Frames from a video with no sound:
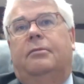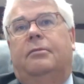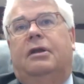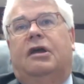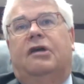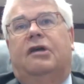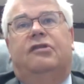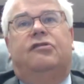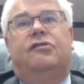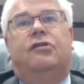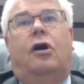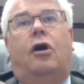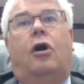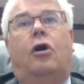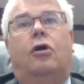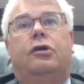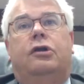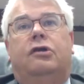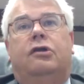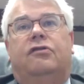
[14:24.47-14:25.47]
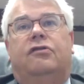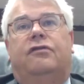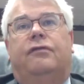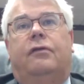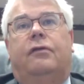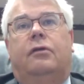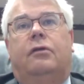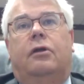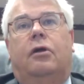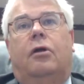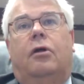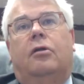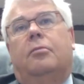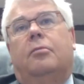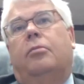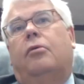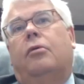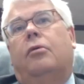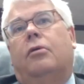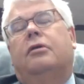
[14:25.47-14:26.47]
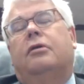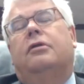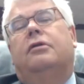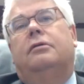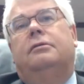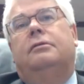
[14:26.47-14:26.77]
because it's all useful and all important.